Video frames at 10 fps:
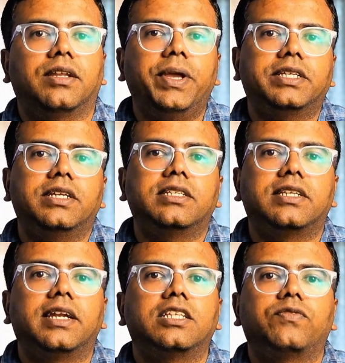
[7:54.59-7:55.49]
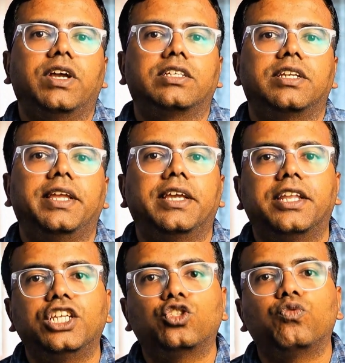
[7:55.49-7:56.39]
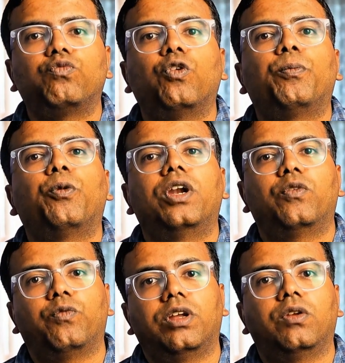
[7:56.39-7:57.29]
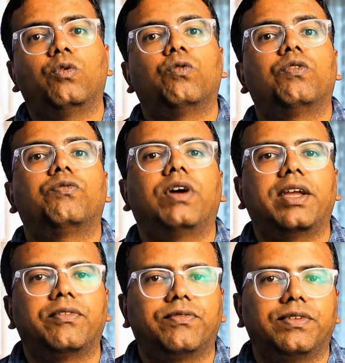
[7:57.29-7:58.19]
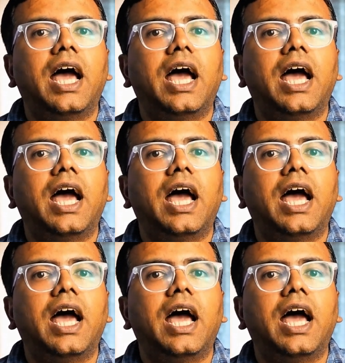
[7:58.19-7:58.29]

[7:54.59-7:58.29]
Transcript: Patient satisfaction increased to 4.1/5.